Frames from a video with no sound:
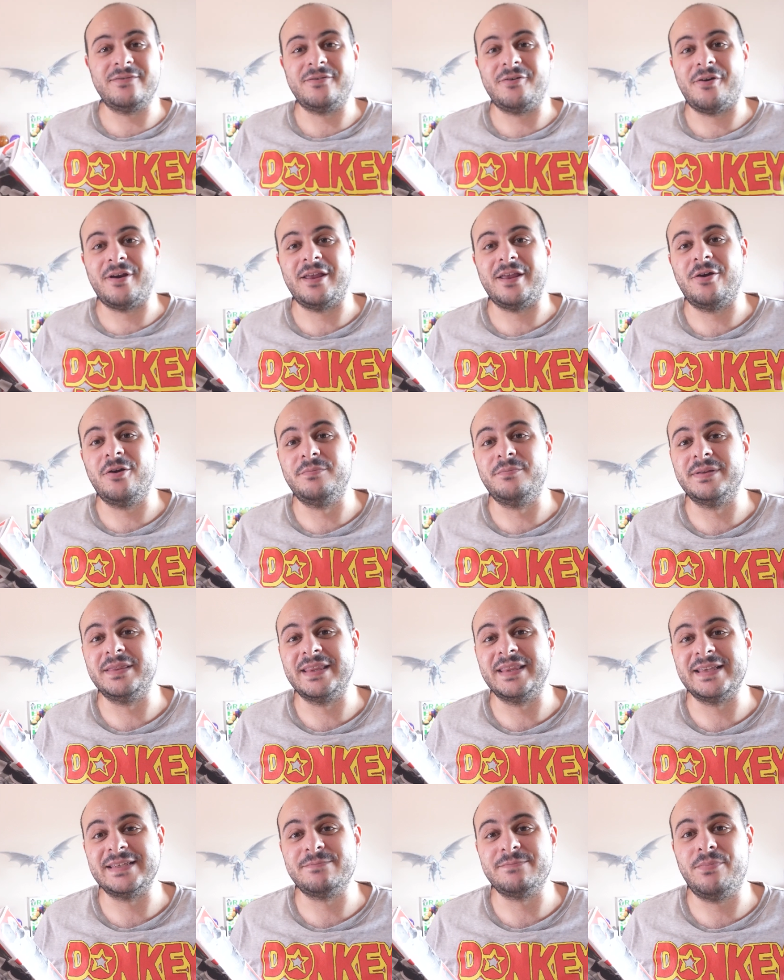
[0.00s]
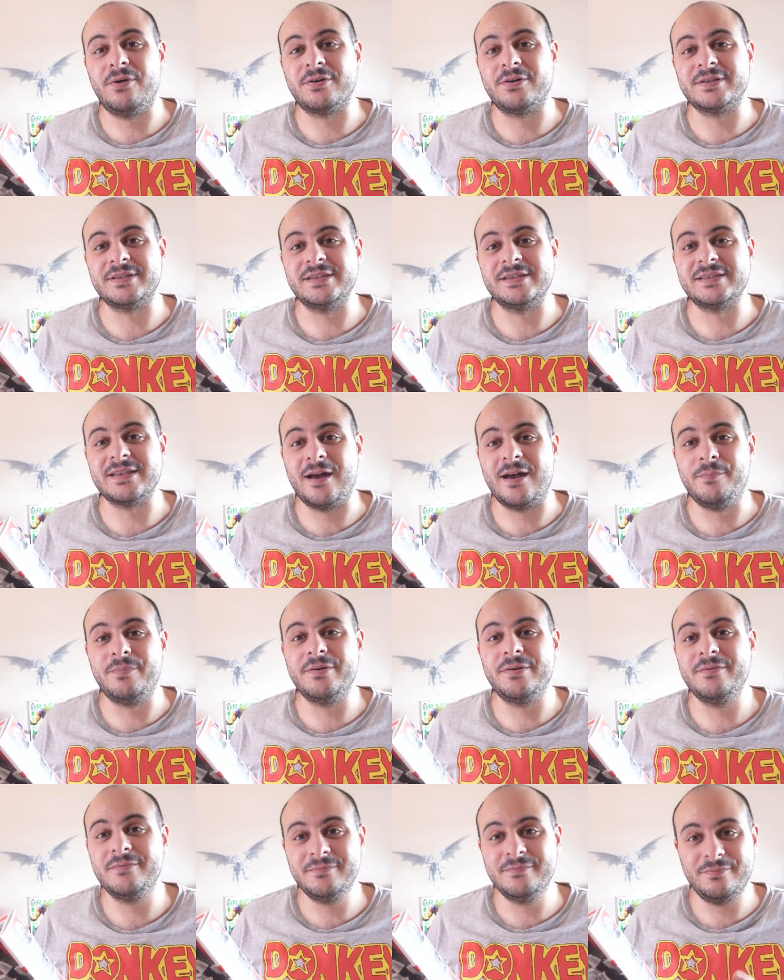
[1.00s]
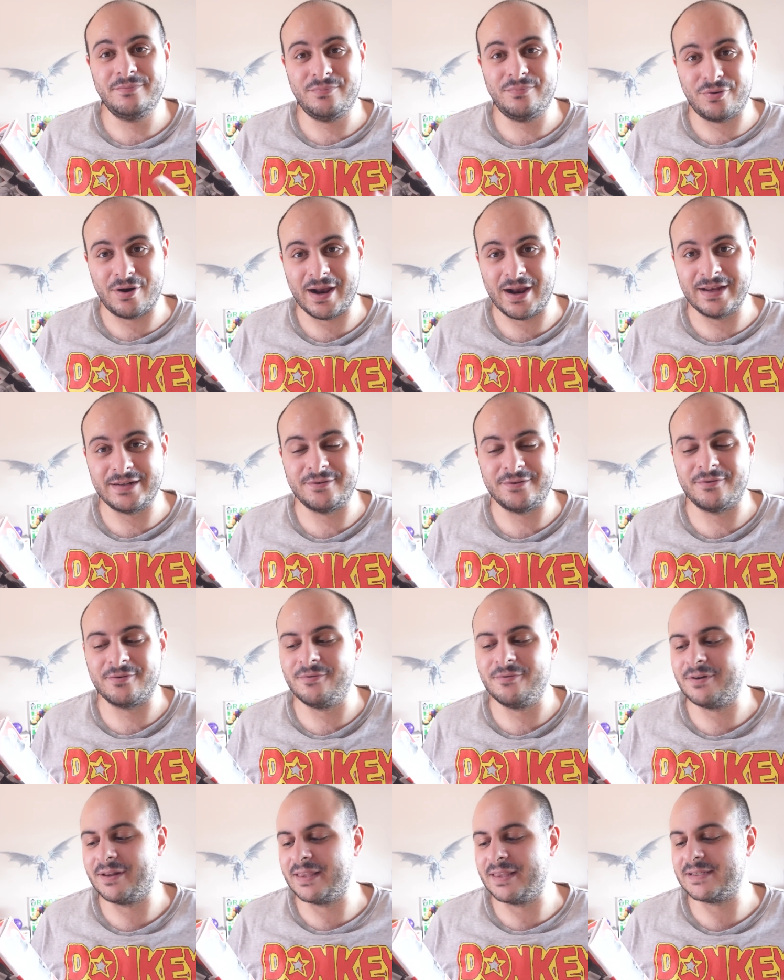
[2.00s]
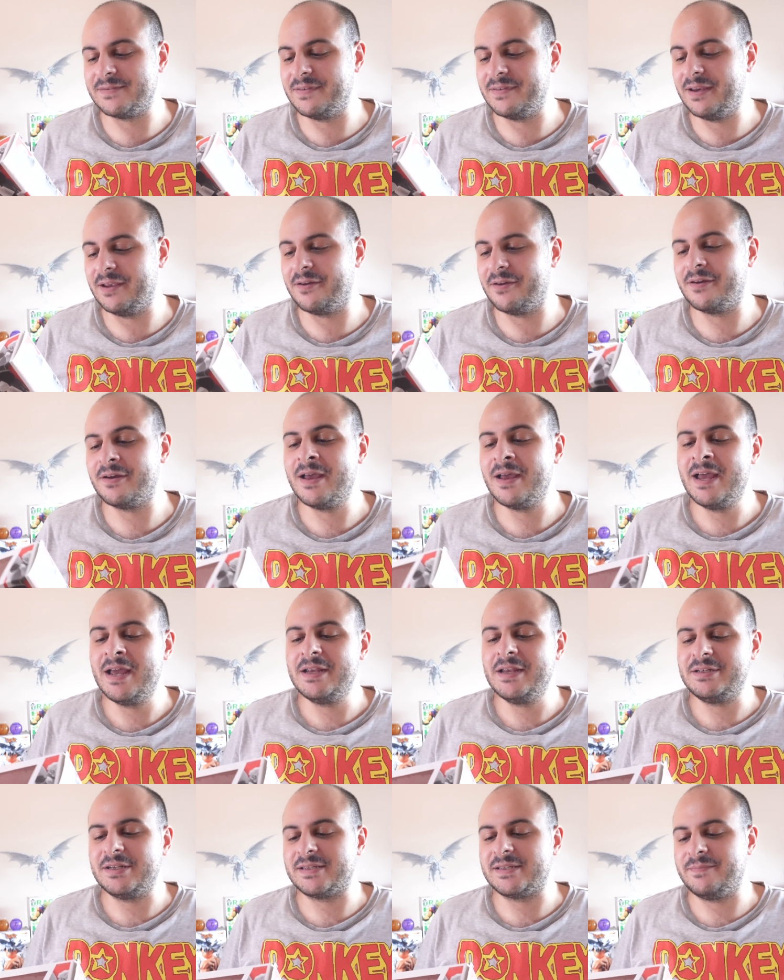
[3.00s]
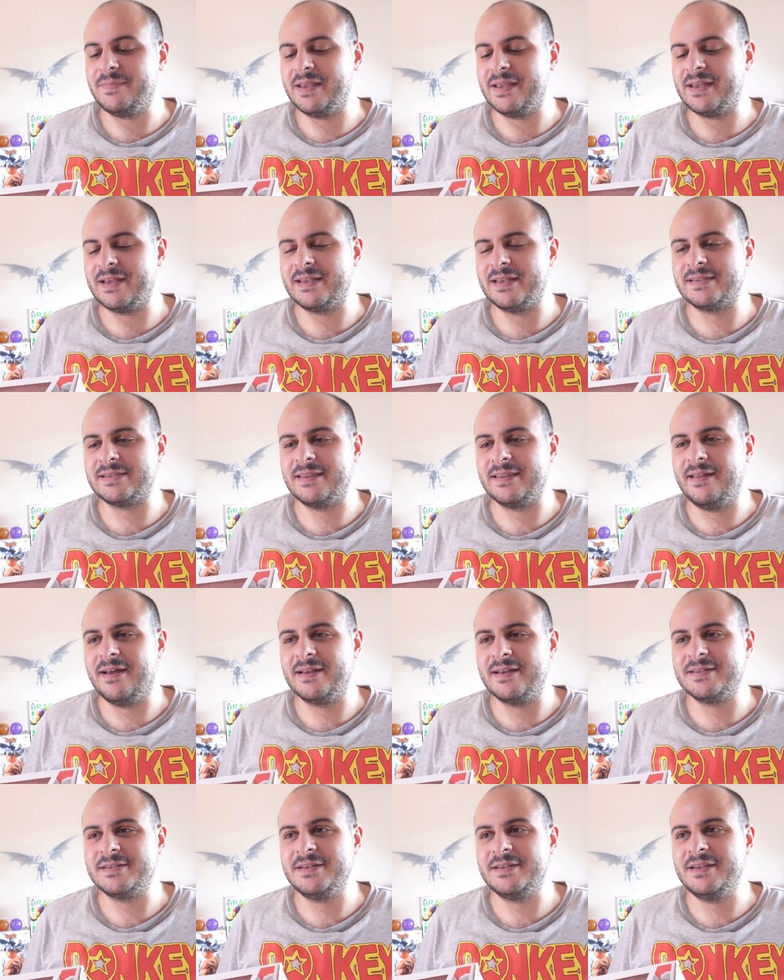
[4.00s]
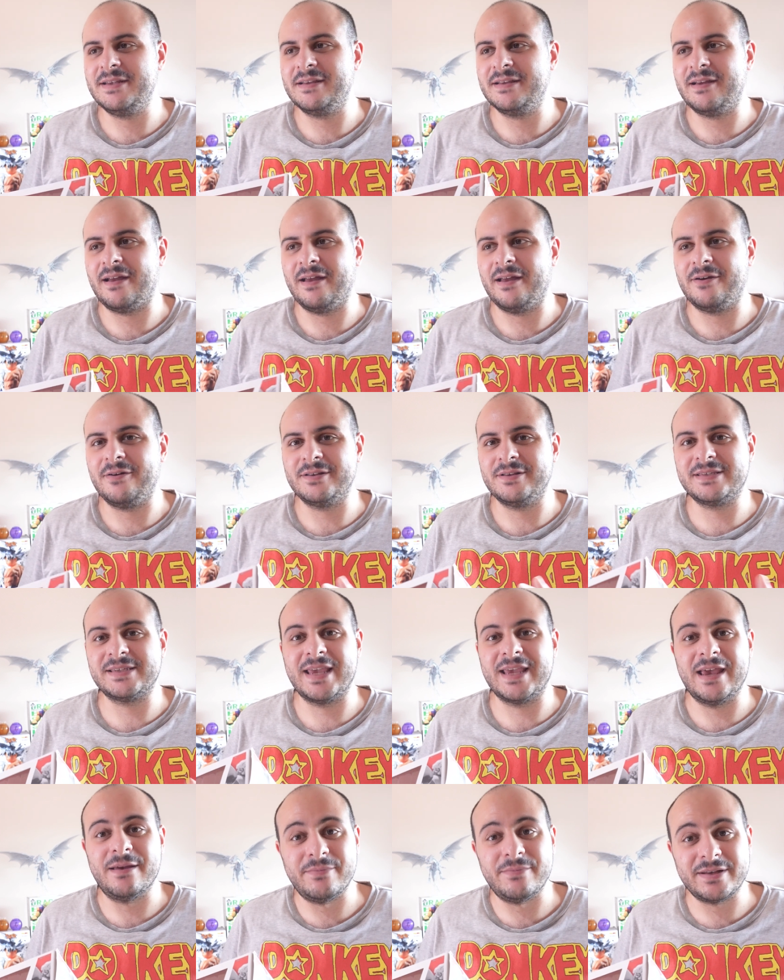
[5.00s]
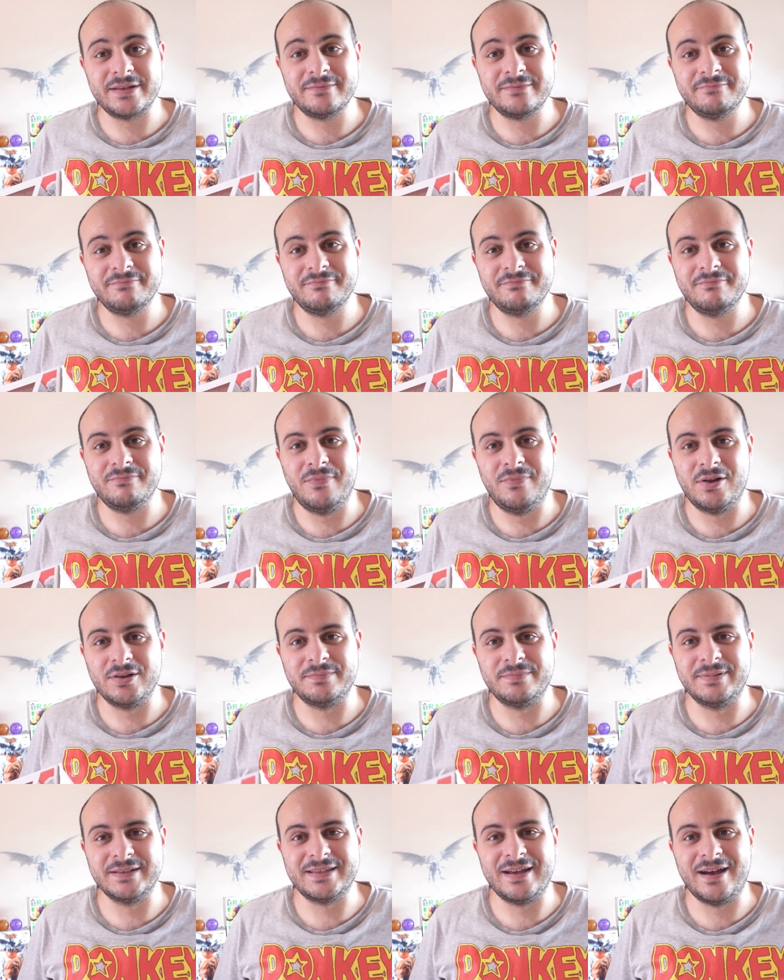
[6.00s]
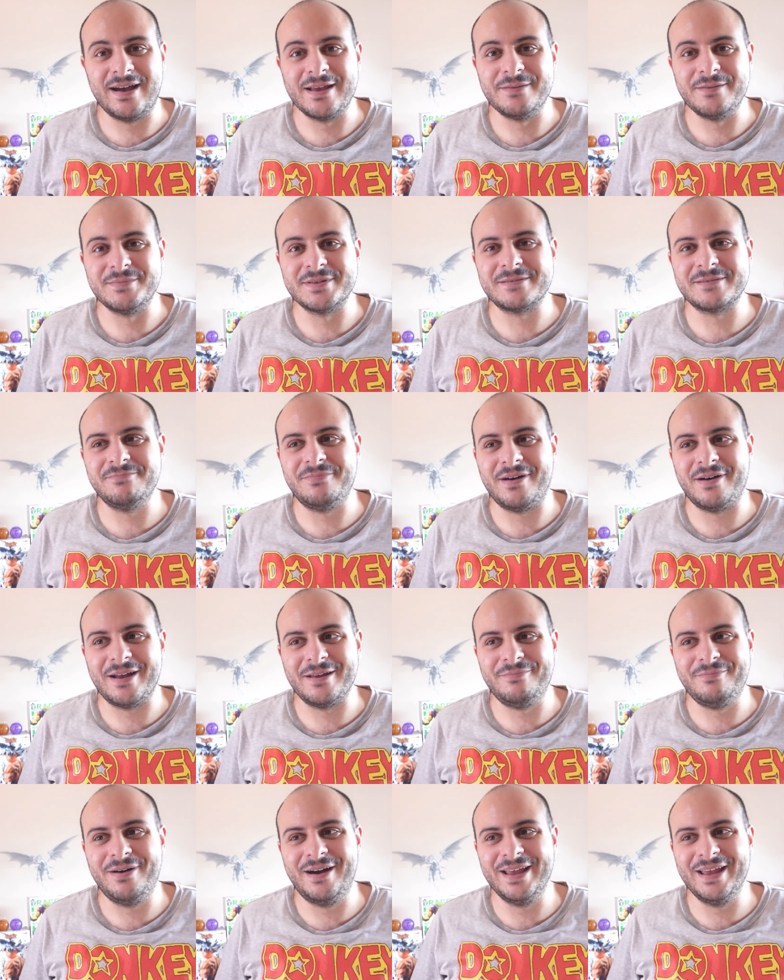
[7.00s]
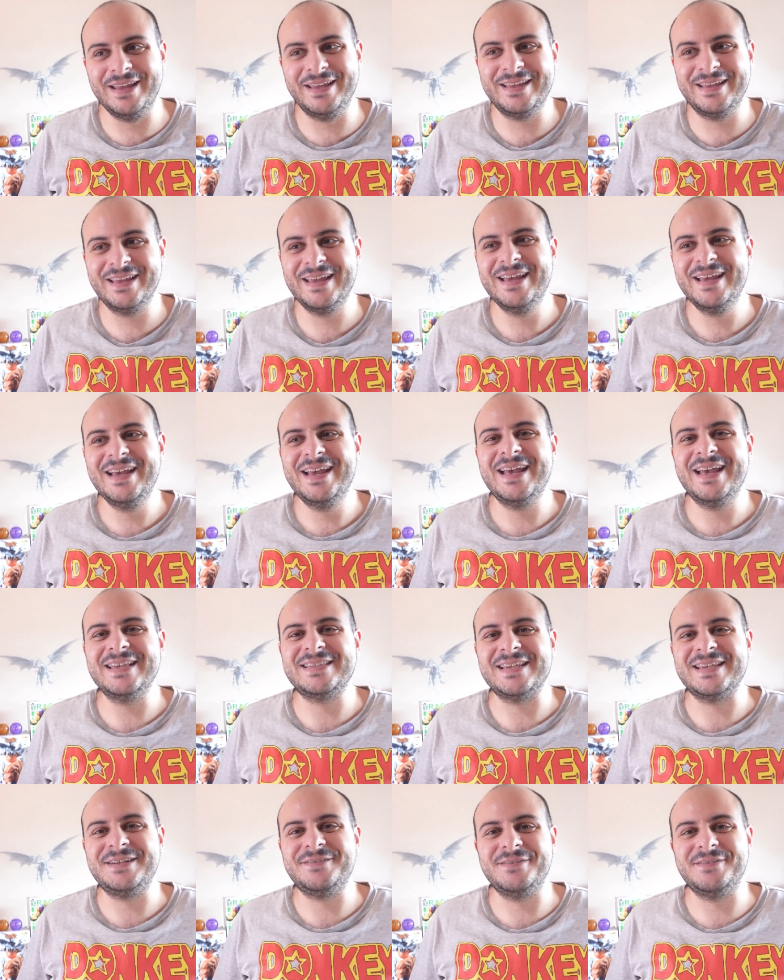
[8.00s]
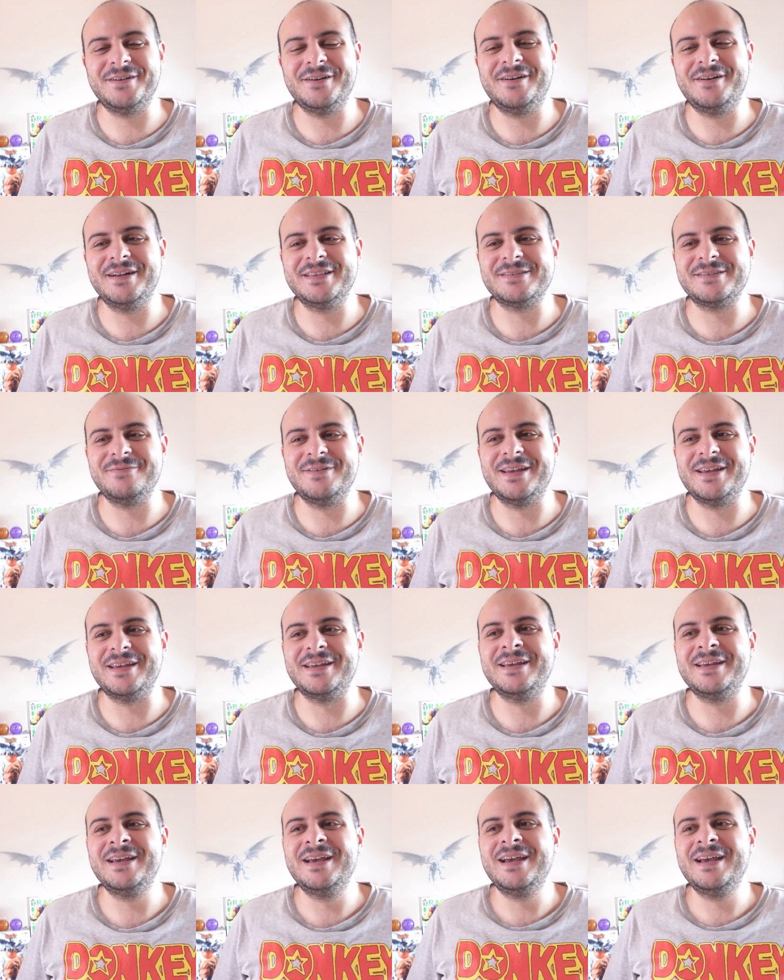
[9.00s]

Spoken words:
already opened these boxes up prior to recording this video, just because last year I got scammed multiple times by SH Figuarts, where